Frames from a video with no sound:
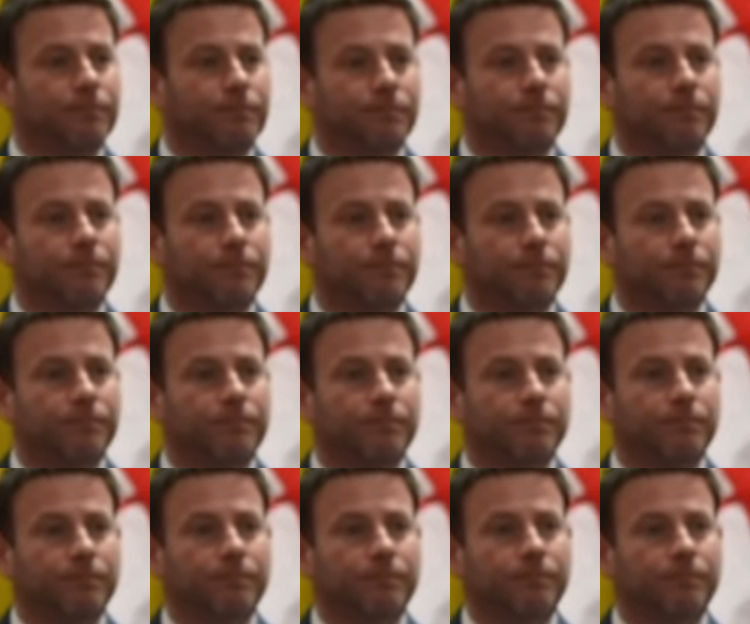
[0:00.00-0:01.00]

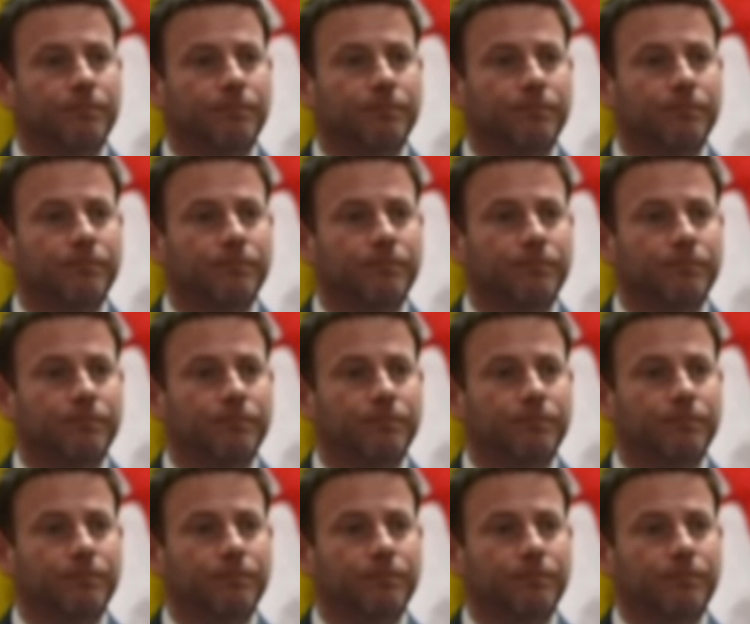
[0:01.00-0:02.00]

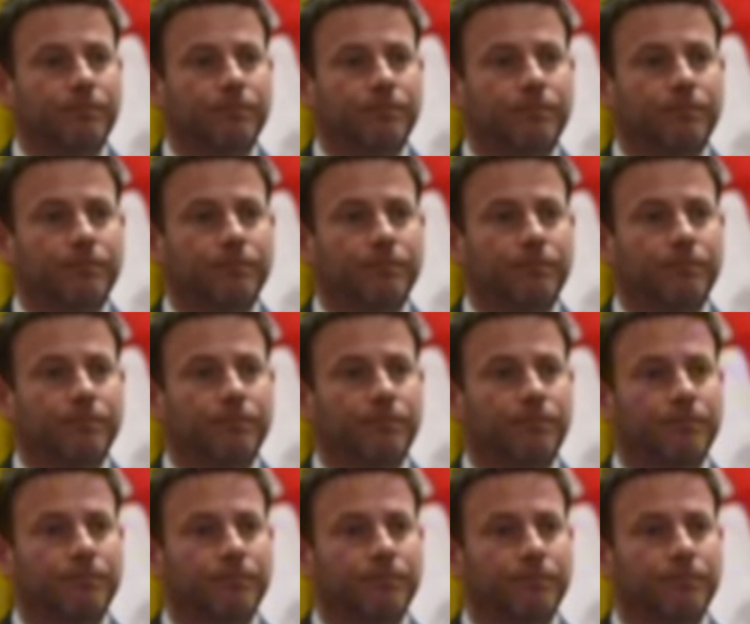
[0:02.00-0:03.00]

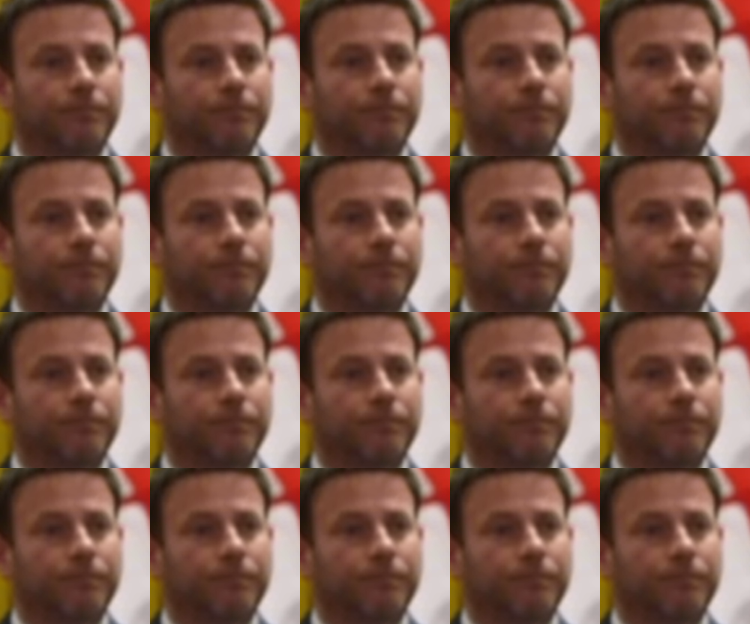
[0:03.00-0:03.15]
The person shown says nothing.